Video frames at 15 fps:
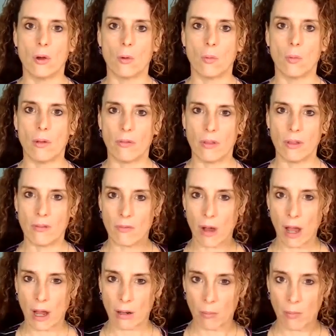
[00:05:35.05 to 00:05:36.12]
with the
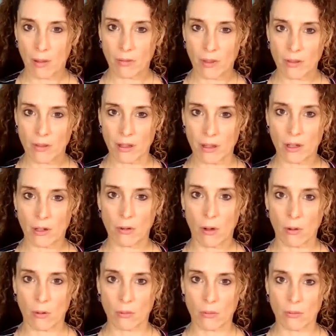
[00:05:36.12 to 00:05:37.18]
environment that's in your
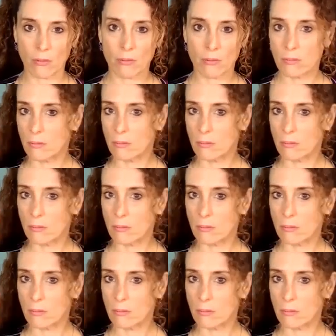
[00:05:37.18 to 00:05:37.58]
own